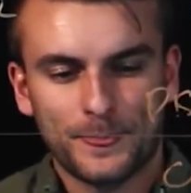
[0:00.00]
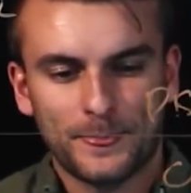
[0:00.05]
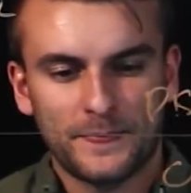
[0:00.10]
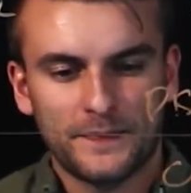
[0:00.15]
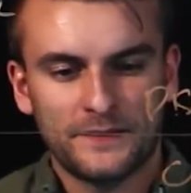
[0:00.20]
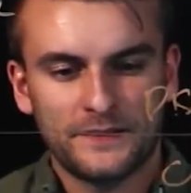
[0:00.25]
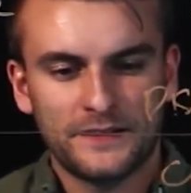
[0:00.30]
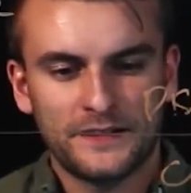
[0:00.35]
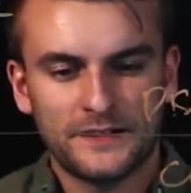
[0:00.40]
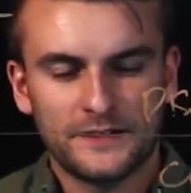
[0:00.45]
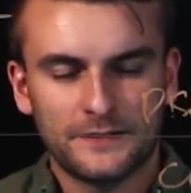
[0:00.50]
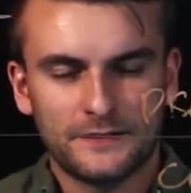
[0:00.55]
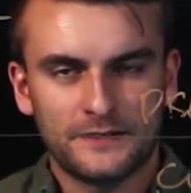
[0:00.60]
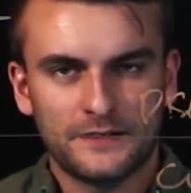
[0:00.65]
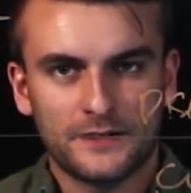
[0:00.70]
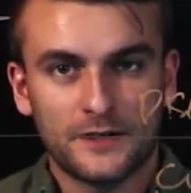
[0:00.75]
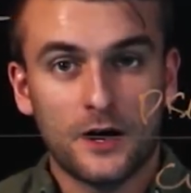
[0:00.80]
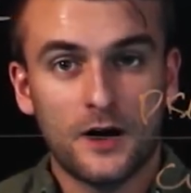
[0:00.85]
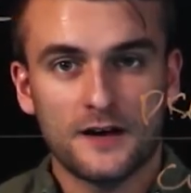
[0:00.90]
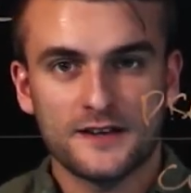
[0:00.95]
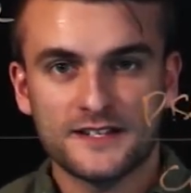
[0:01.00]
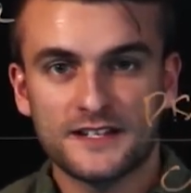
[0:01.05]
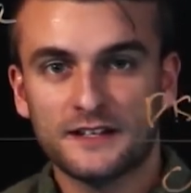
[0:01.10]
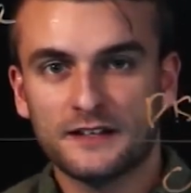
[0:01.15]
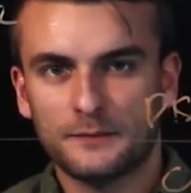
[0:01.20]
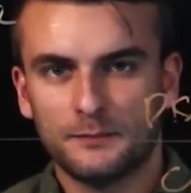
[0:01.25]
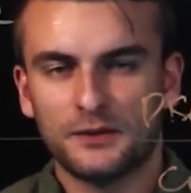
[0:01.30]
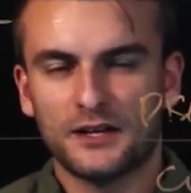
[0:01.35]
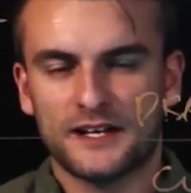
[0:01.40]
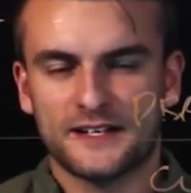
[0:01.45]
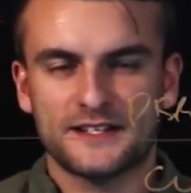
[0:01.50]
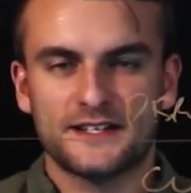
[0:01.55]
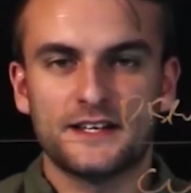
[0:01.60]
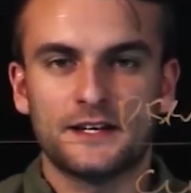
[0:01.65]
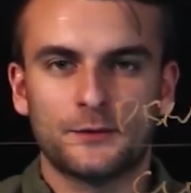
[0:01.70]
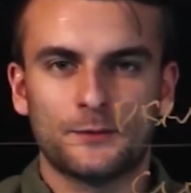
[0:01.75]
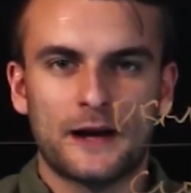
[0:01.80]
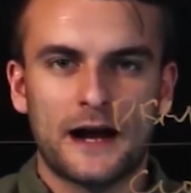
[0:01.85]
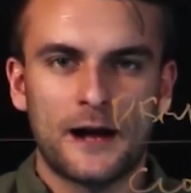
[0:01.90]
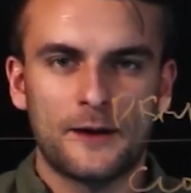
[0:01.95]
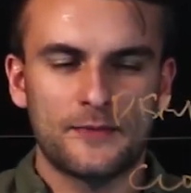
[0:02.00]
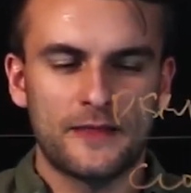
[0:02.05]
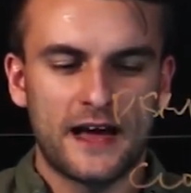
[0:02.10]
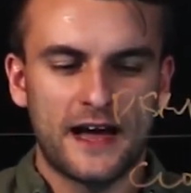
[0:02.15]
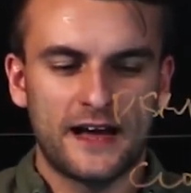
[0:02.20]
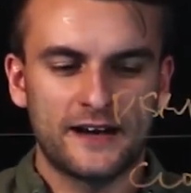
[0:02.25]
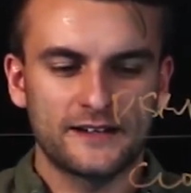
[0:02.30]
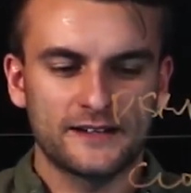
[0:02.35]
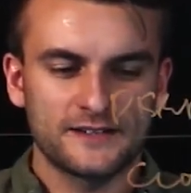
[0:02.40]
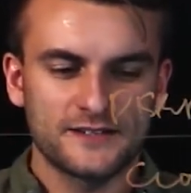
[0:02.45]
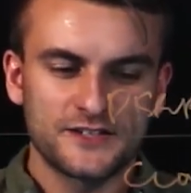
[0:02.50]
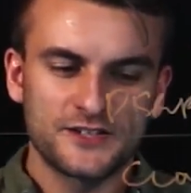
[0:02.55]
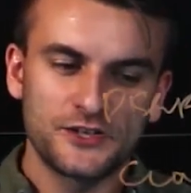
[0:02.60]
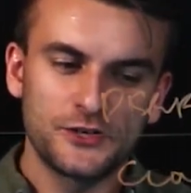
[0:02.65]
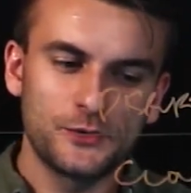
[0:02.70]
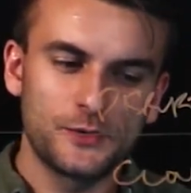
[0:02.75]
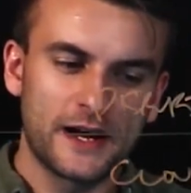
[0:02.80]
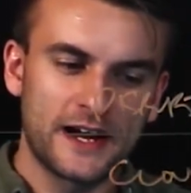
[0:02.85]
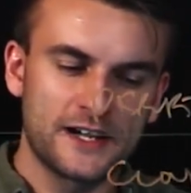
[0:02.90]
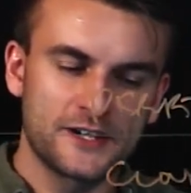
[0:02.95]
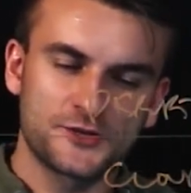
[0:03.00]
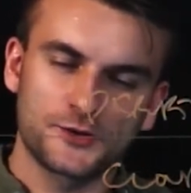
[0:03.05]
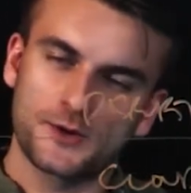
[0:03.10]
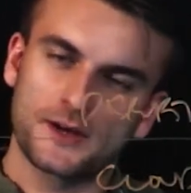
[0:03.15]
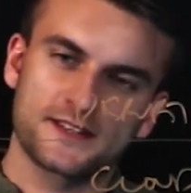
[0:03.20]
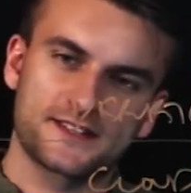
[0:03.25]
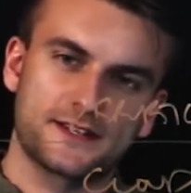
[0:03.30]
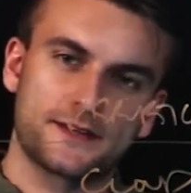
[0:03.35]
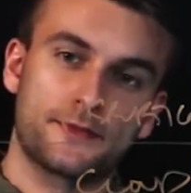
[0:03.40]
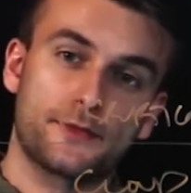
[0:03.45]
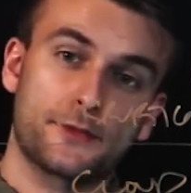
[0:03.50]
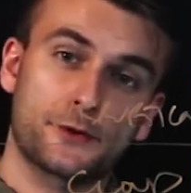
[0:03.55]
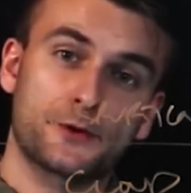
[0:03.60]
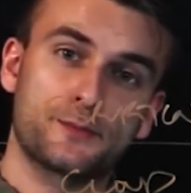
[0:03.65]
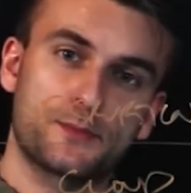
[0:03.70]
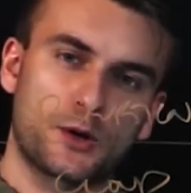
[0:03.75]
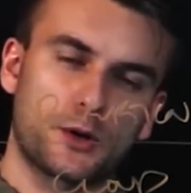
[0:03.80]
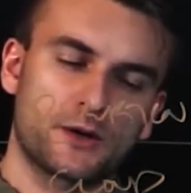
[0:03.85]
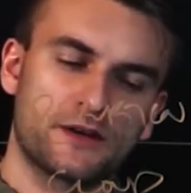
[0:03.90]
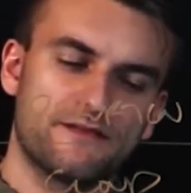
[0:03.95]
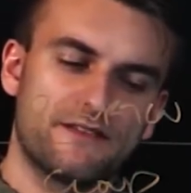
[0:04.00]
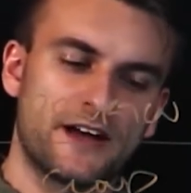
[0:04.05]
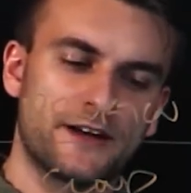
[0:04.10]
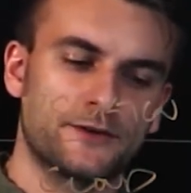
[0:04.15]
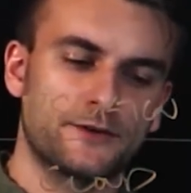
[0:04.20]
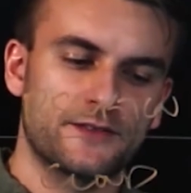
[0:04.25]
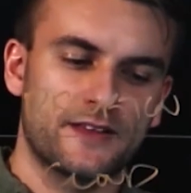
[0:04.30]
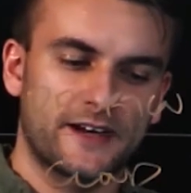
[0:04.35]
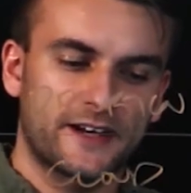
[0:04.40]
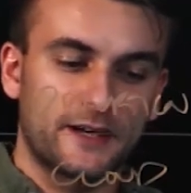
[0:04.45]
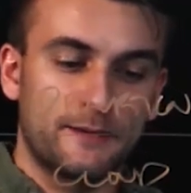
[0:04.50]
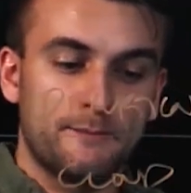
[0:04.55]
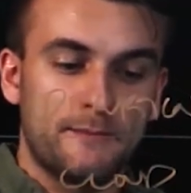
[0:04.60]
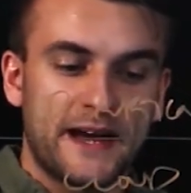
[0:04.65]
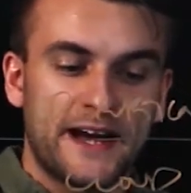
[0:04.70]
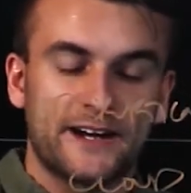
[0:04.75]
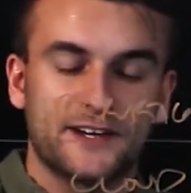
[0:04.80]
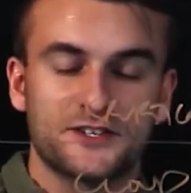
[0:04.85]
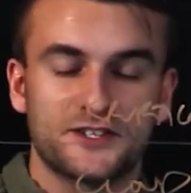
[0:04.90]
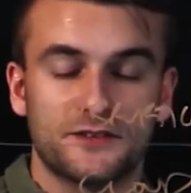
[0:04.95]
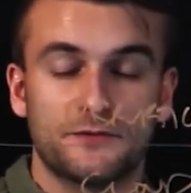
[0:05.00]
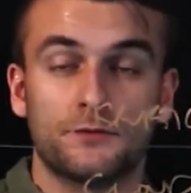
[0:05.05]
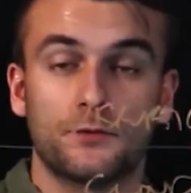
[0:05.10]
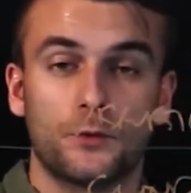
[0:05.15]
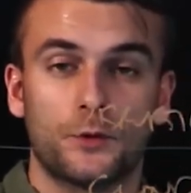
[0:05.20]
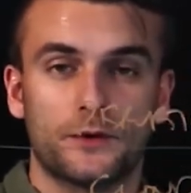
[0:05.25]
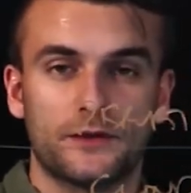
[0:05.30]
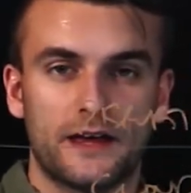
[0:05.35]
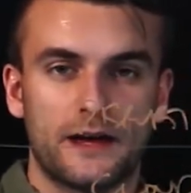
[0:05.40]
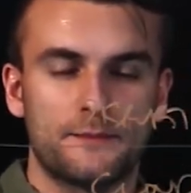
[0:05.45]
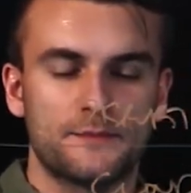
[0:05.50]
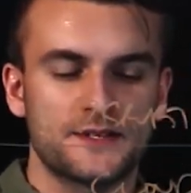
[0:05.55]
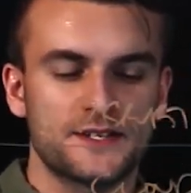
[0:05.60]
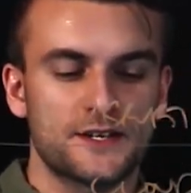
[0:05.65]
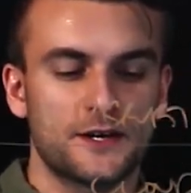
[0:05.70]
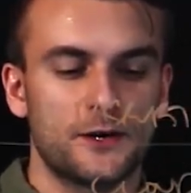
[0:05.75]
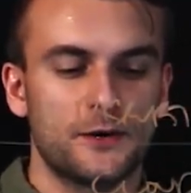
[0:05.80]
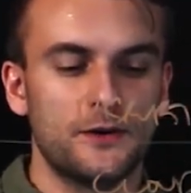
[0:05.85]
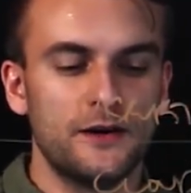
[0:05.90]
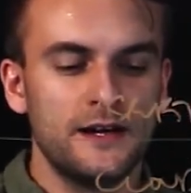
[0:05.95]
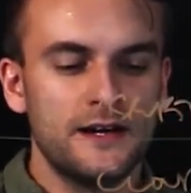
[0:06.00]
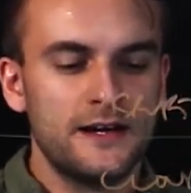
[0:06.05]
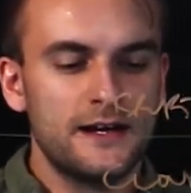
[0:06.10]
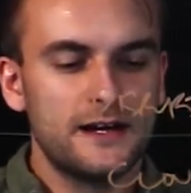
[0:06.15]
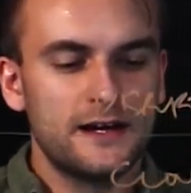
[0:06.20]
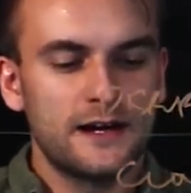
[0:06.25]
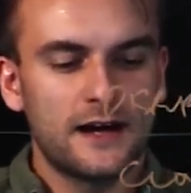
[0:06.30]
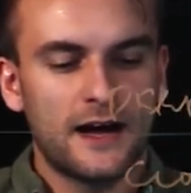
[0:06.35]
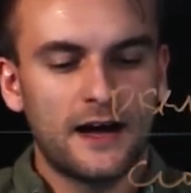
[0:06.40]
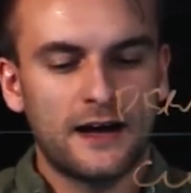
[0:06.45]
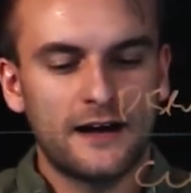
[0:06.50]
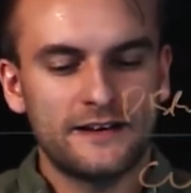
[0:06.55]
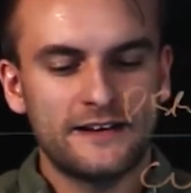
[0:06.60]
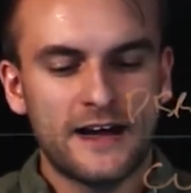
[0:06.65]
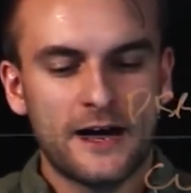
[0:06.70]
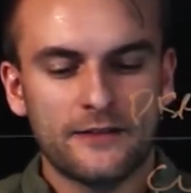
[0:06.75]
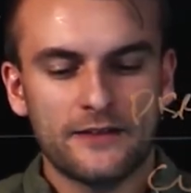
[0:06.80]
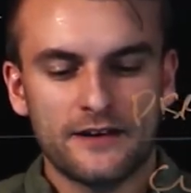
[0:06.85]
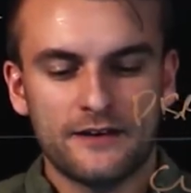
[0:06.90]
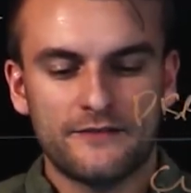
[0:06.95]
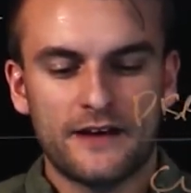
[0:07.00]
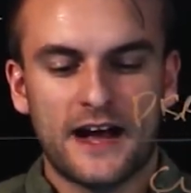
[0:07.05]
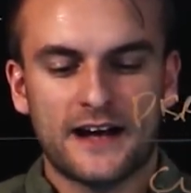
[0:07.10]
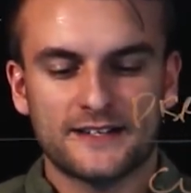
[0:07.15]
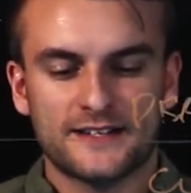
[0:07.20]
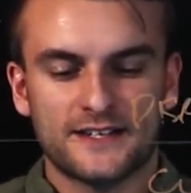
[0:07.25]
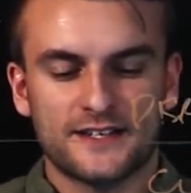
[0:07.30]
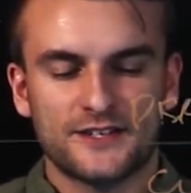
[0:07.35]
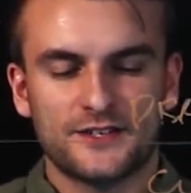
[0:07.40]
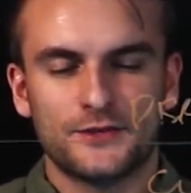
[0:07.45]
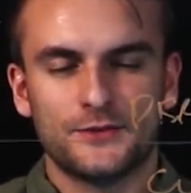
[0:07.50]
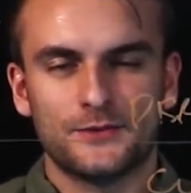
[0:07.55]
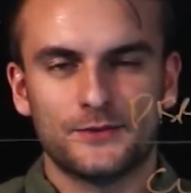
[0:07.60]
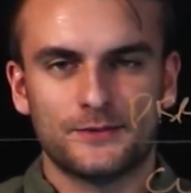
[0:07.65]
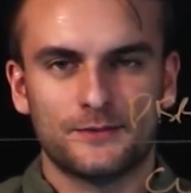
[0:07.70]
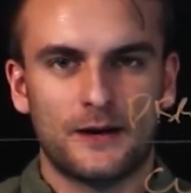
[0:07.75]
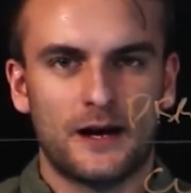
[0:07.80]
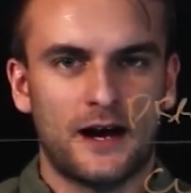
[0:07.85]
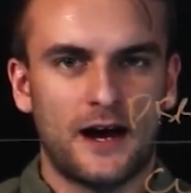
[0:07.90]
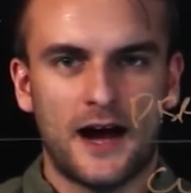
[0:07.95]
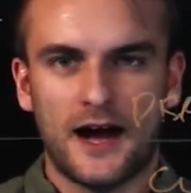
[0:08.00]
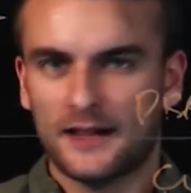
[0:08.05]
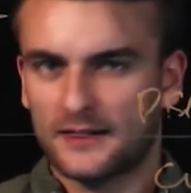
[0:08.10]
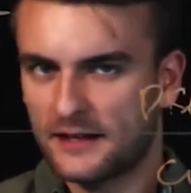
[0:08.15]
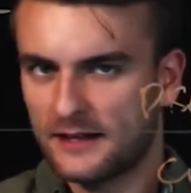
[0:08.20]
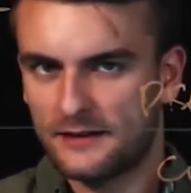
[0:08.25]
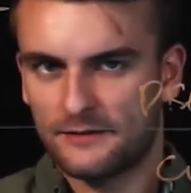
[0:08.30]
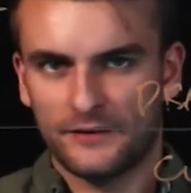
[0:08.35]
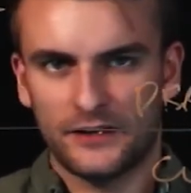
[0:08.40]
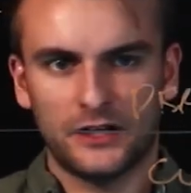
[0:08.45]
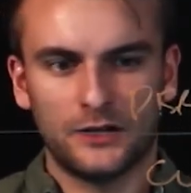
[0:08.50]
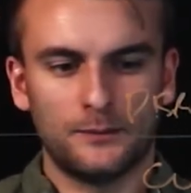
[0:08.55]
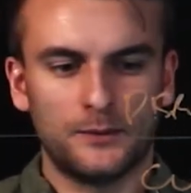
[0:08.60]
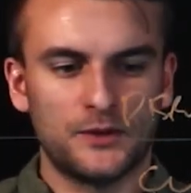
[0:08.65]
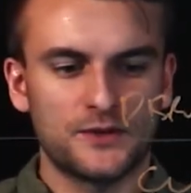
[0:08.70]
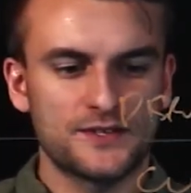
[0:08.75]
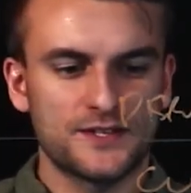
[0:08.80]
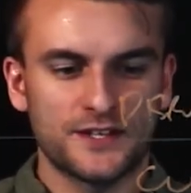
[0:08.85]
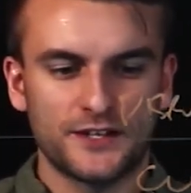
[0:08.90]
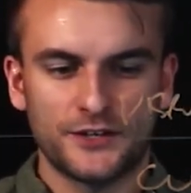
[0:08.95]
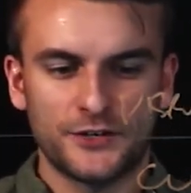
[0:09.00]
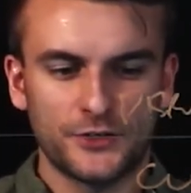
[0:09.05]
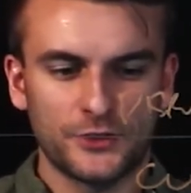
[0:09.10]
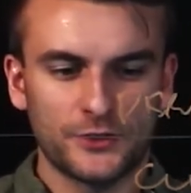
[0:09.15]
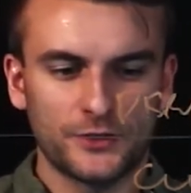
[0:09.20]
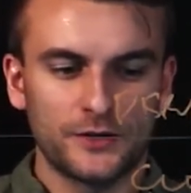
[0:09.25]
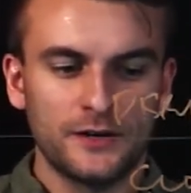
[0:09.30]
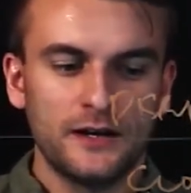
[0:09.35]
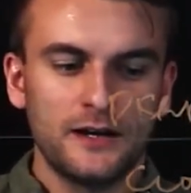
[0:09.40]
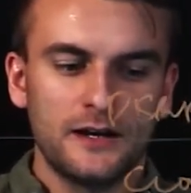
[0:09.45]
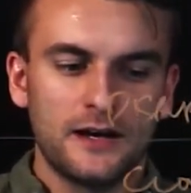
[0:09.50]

the cost and complexity around that, to a trusted third-party vendor that can manage it for them. So now they have access to a highly available, secure